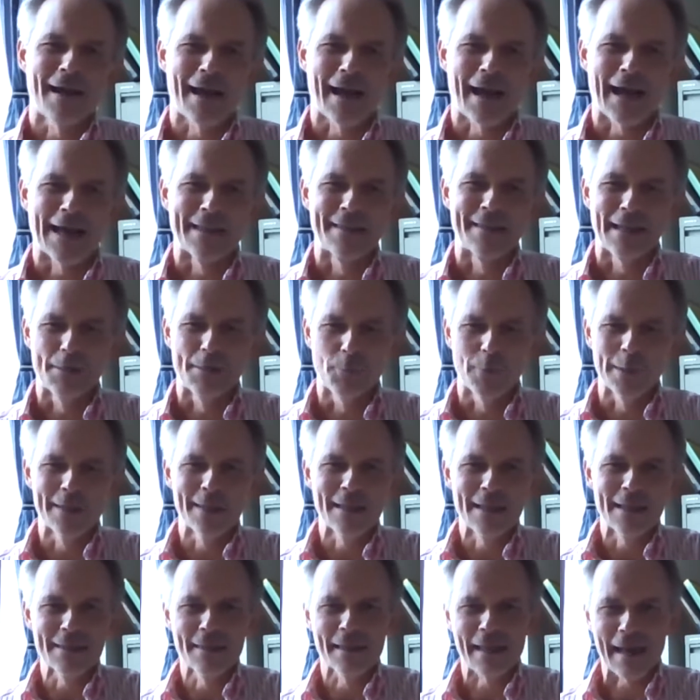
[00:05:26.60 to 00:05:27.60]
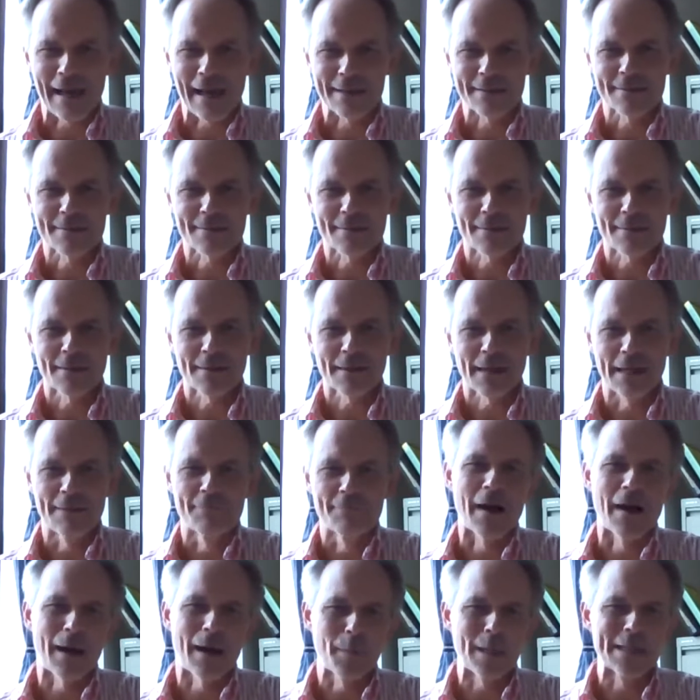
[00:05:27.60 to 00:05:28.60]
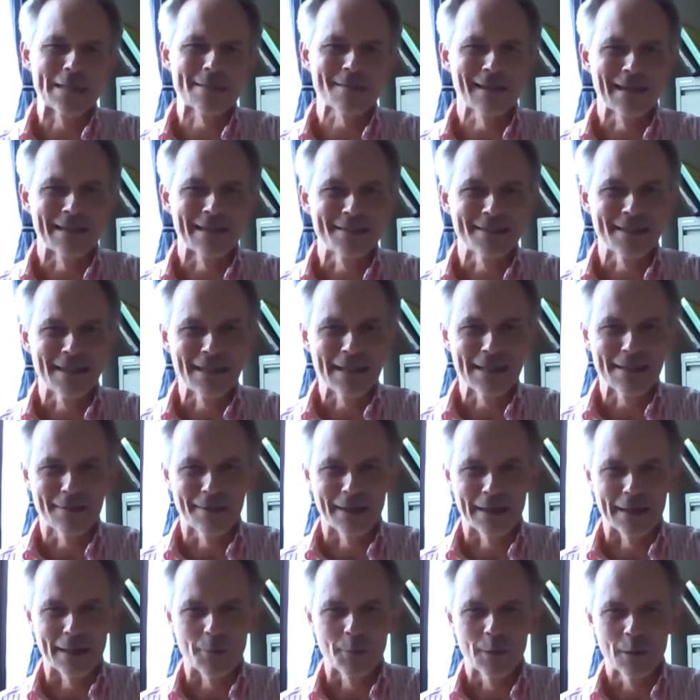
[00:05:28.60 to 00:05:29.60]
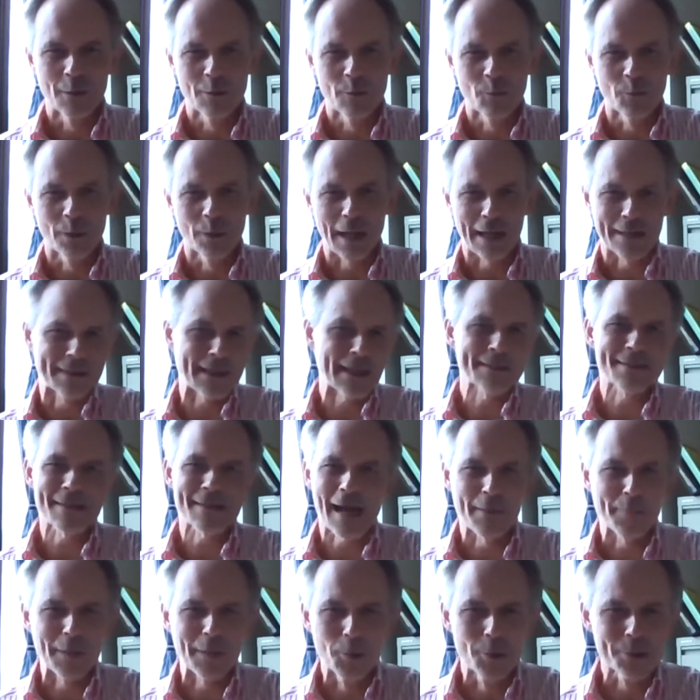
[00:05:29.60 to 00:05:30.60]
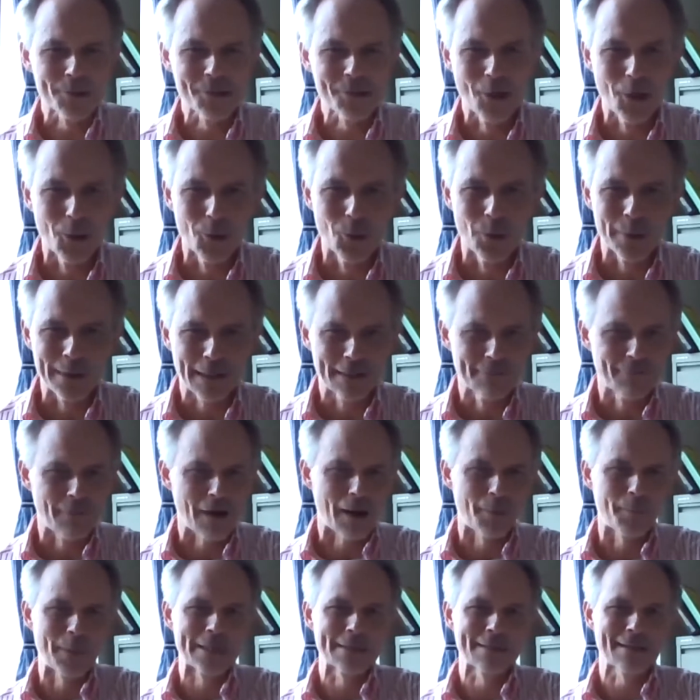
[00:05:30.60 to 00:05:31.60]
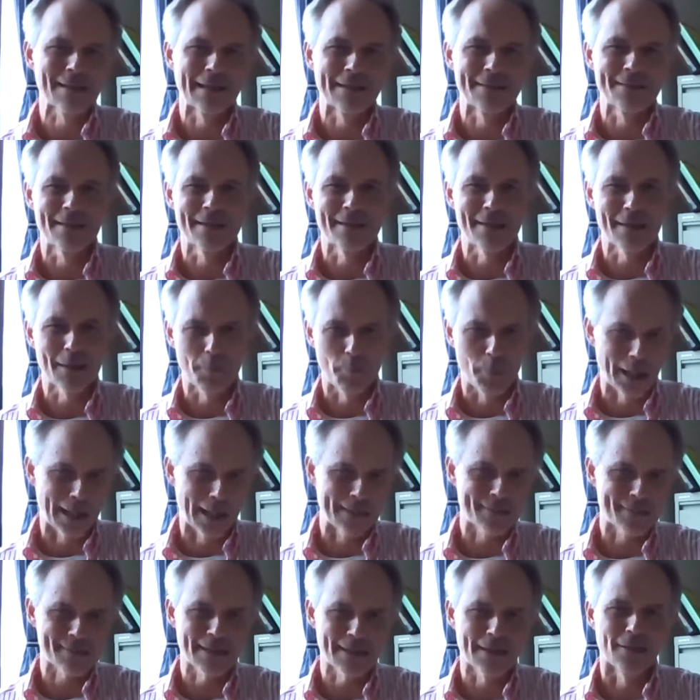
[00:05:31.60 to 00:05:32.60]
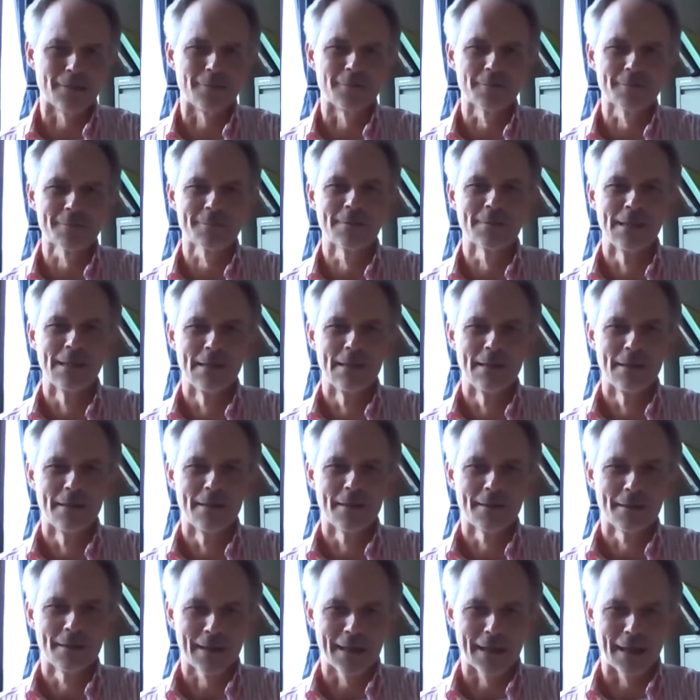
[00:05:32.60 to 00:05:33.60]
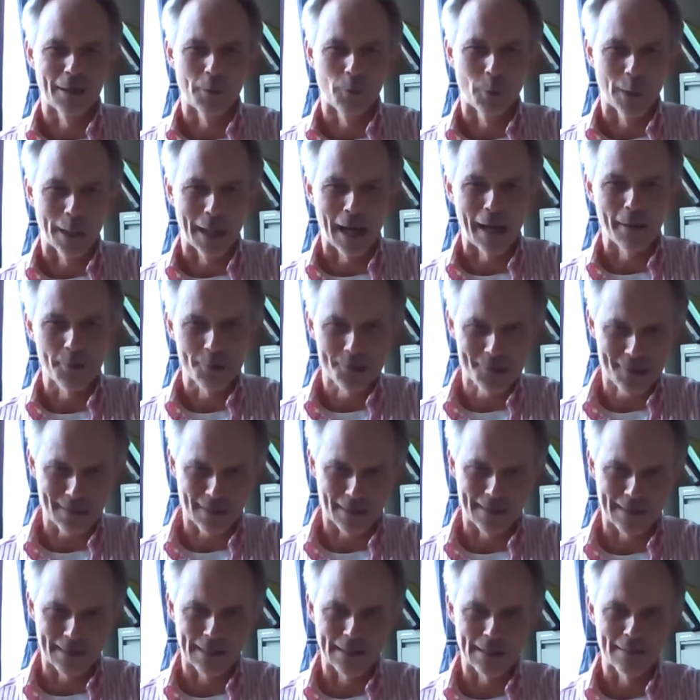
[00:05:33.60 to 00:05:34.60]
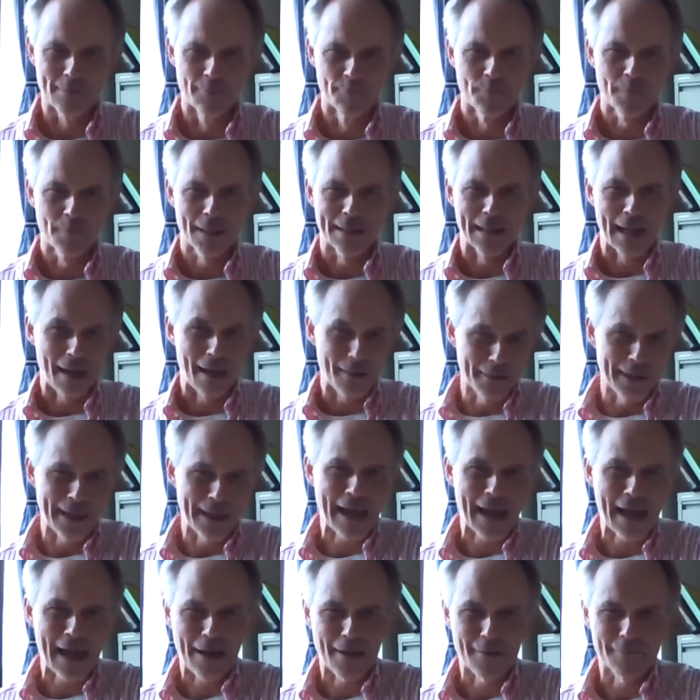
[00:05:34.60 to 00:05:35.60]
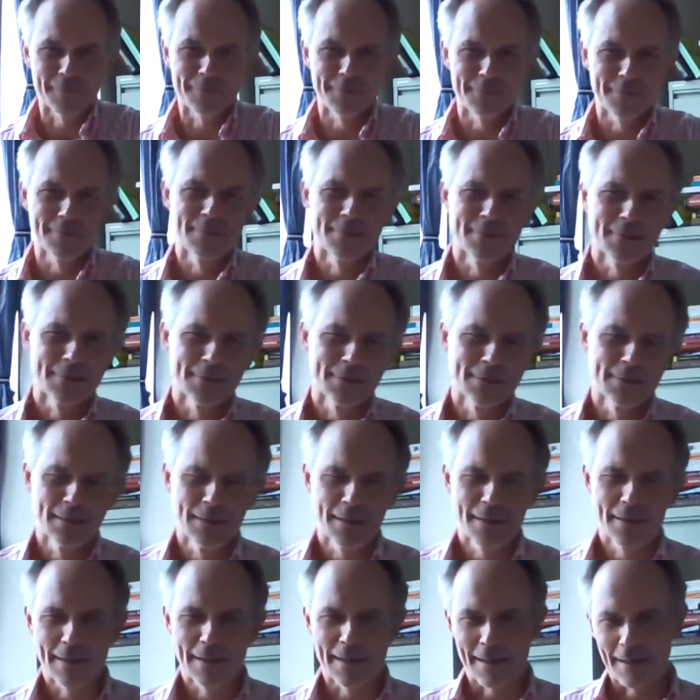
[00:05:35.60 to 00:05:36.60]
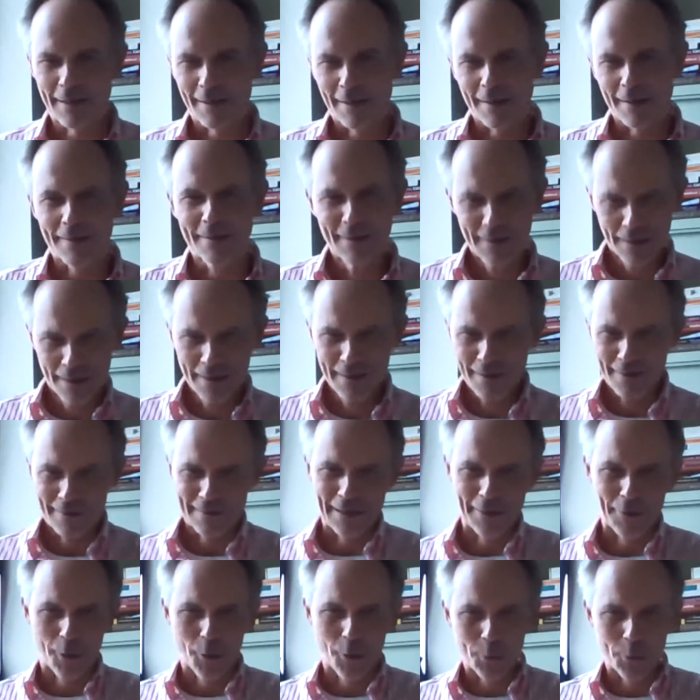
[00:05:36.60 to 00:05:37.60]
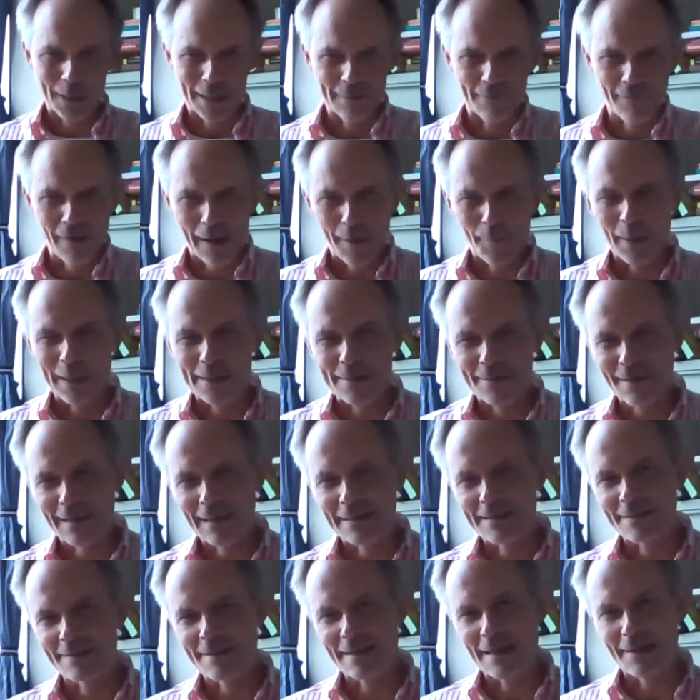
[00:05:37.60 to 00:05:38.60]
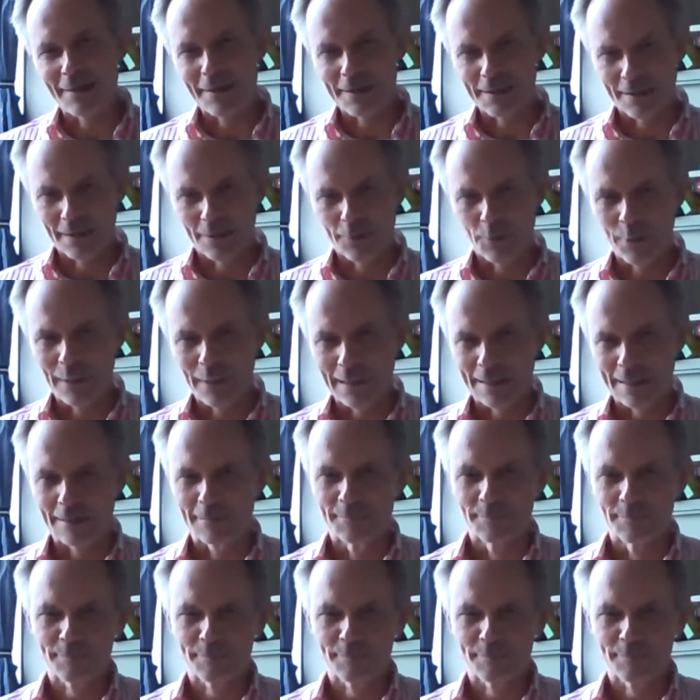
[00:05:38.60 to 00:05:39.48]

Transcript: And then within that, environmental engineering, at that time, there was no environmental engineering by itself uh, when I was studying. Now they have uh, their own environmental engineering degree.